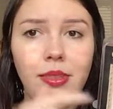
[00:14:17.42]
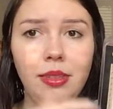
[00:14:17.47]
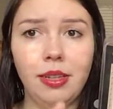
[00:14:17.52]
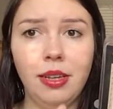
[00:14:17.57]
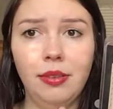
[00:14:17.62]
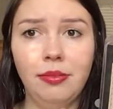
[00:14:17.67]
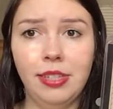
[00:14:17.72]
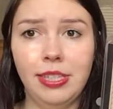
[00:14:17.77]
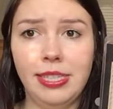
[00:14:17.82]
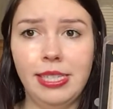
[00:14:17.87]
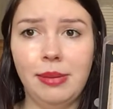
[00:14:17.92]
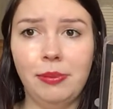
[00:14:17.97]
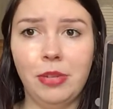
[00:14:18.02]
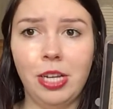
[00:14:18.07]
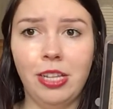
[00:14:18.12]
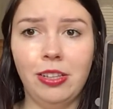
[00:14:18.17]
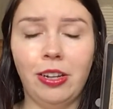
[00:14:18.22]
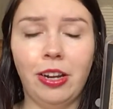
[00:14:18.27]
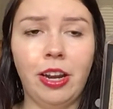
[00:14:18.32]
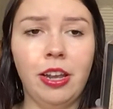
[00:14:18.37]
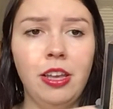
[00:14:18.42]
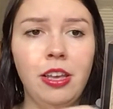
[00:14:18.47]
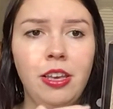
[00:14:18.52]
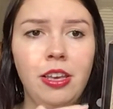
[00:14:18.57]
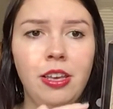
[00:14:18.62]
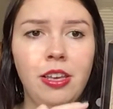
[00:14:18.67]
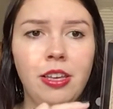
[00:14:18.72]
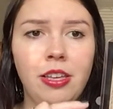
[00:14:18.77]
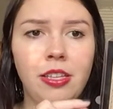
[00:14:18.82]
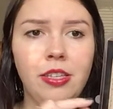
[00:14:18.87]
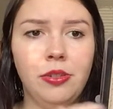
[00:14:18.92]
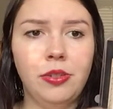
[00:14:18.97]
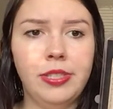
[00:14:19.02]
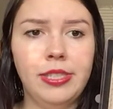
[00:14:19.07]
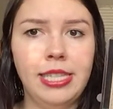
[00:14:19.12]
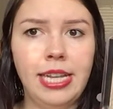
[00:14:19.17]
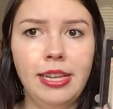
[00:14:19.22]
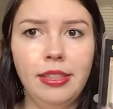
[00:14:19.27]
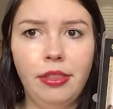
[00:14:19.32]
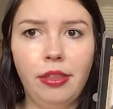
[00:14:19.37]
of the same color, you
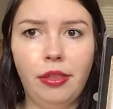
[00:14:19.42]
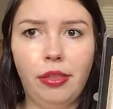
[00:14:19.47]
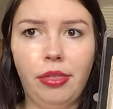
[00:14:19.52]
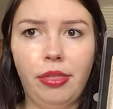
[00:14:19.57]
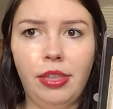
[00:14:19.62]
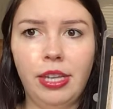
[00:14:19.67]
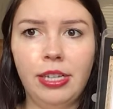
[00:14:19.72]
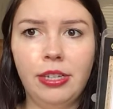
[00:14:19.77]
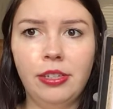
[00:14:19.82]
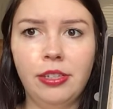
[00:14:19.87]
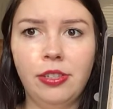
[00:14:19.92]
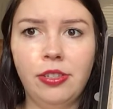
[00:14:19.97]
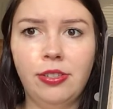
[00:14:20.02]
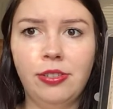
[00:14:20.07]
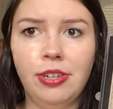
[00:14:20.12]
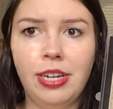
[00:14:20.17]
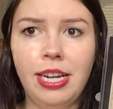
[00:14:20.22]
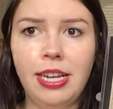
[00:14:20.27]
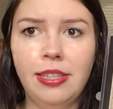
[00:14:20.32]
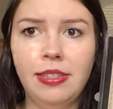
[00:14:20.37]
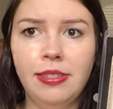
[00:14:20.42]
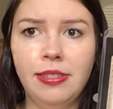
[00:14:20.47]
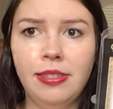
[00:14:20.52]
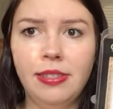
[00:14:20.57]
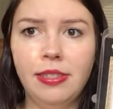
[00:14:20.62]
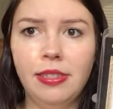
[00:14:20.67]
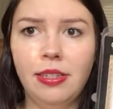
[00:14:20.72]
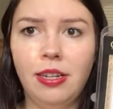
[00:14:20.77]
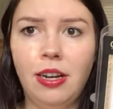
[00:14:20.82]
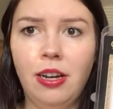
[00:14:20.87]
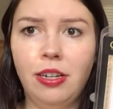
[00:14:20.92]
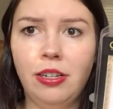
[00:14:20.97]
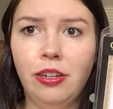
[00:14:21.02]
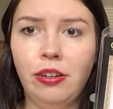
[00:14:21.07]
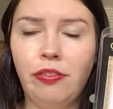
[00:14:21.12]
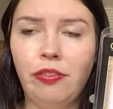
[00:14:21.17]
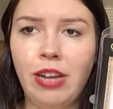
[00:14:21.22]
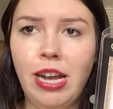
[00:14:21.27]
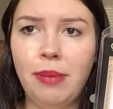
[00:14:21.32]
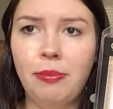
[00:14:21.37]
set the thicker strands on your
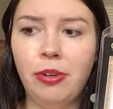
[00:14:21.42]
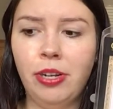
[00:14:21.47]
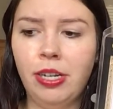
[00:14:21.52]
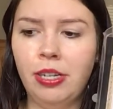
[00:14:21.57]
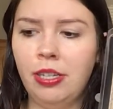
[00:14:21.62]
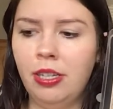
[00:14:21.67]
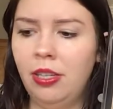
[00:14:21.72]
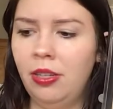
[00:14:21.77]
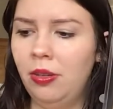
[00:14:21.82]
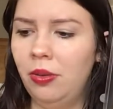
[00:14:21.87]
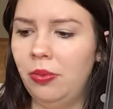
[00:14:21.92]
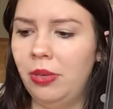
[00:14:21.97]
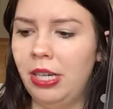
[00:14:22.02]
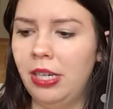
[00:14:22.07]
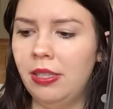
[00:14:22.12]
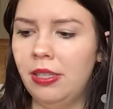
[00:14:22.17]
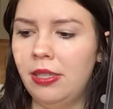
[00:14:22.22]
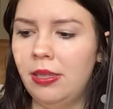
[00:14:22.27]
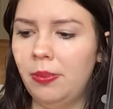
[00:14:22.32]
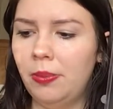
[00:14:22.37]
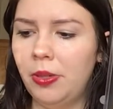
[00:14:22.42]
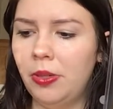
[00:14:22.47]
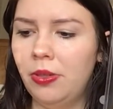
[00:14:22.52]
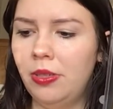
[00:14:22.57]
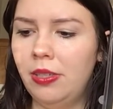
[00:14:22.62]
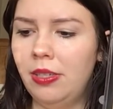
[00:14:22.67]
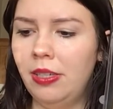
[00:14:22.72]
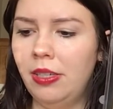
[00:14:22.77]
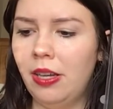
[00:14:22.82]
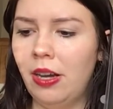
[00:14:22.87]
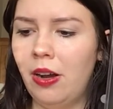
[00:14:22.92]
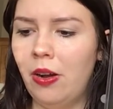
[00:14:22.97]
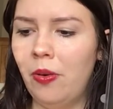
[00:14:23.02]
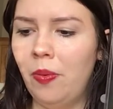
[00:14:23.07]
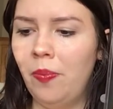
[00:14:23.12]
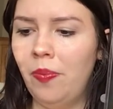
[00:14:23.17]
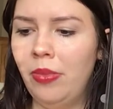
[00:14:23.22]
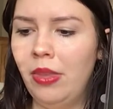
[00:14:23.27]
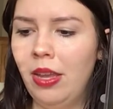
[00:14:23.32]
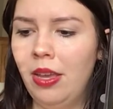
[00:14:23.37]
fabric where it's supposed to go,
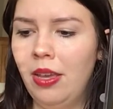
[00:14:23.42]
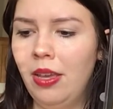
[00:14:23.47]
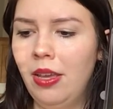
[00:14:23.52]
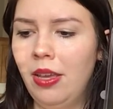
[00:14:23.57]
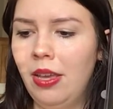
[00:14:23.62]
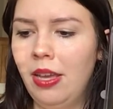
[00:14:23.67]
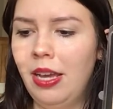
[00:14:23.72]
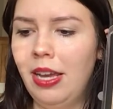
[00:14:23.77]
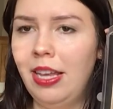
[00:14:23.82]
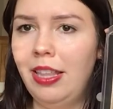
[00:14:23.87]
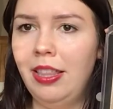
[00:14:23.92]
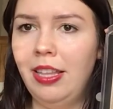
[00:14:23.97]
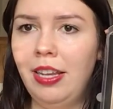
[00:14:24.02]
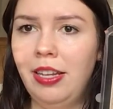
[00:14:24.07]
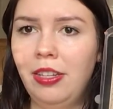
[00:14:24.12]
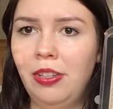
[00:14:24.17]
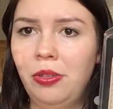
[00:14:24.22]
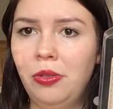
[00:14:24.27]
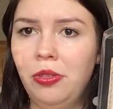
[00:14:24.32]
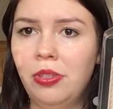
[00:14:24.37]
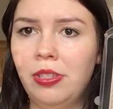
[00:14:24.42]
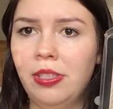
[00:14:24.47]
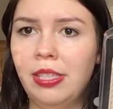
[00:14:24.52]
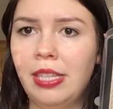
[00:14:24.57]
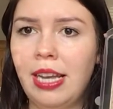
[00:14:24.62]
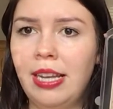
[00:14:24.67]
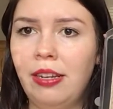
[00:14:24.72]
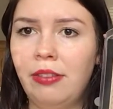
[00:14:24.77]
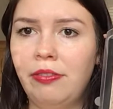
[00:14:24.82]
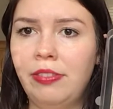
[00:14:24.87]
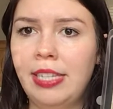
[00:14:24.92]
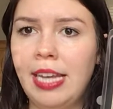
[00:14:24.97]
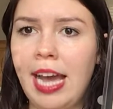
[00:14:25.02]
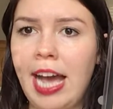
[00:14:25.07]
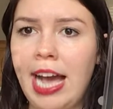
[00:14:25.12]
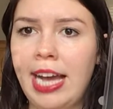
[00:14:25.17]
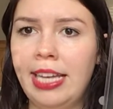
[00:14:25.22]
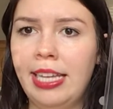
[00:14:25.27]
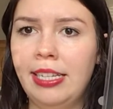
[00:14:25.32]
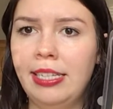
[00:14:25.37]
and then you just kind of
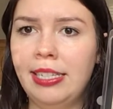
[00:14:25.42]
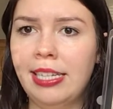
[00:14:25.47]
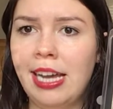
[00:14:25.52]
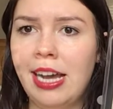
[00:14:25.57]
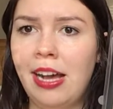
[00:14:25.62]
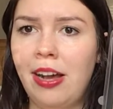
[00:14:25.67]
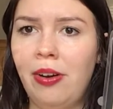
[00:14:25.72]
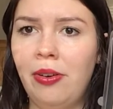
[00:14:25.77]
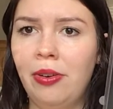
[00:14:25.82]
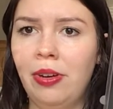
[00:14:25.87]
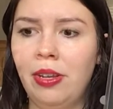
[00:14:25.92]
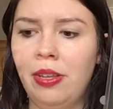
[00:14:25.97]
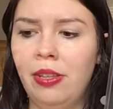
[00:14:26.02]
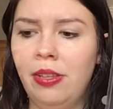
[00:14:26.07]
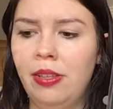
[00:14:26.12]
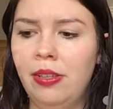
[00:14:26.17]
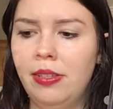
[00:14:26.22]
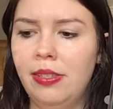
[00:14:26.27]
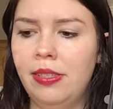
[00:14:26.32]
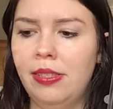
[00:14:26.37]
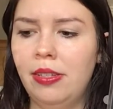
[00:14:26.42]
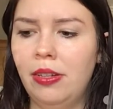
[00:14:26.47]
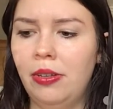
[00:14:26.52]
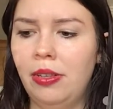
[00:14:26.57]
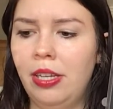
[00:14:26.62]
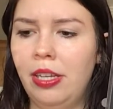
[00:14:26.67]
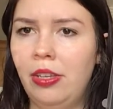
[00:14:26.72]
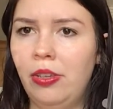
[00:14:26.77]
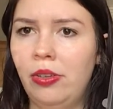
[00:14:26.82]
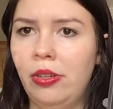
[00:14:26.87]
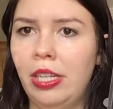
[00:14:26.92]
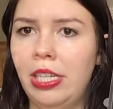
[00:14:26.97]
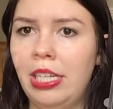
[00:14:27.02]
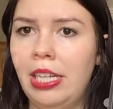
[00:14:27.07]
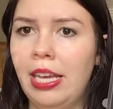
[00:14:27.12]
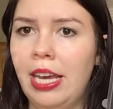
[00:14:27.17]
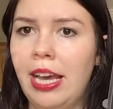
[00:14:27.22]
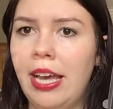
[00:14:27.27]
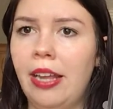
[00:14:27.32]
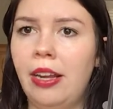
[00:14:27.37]
tack it down so that you can
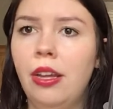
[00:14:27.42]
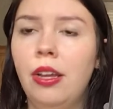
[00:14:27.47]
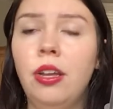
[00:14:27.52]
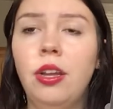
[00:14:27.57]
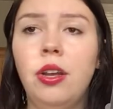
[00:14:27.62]
get